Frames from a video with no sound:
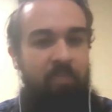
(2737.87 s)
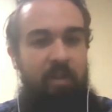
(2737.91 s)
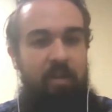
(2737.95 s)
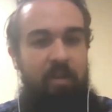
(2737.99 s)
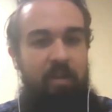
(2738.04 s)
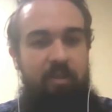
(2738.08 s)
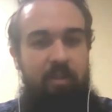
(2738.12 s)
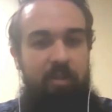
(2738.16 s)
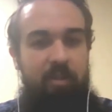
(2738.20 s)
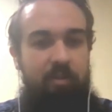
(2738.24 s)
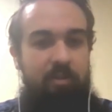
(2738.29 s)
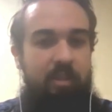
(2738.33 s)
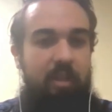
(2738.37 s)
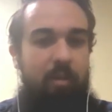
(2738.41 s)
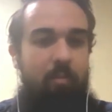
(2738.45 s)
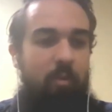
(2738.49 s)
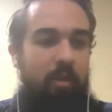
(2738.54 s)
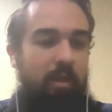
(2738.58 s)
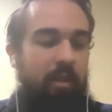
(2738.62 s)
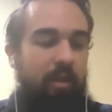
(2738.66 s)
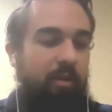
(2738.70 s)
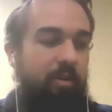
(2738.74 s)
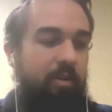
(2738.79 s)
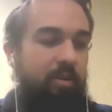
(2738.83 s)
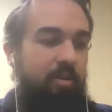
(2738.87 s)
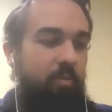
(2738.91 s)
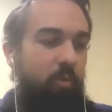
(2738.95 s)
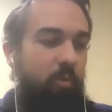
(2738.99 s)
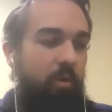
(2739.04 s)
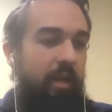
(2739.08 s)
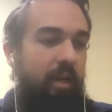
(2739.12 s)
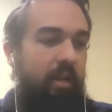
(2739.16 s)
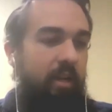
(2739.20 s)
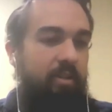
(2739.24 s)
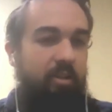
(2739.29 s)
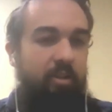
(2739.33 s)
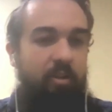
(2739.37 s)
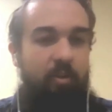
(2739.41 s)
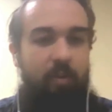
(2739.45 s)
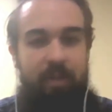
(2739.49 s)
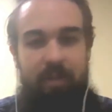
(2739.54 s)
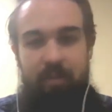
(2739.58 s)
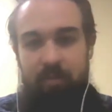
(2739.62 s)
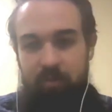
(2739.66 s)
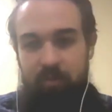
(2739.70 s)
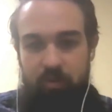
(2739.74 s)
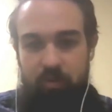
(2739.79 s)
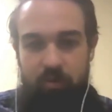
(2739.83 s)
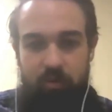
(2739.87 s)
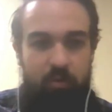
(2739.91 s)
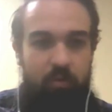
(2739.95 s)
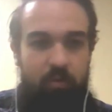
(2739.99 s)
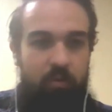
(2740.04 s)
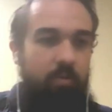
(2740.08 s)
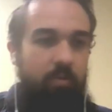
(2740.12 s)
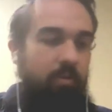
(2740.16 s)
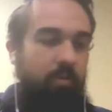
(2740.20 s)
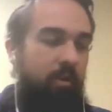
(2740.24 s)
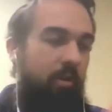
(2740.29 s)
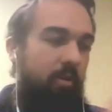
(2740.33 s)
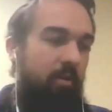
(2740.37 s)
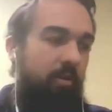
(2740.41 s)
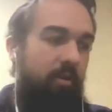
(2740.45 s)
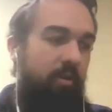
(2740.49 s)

seal team leaders will get you into the,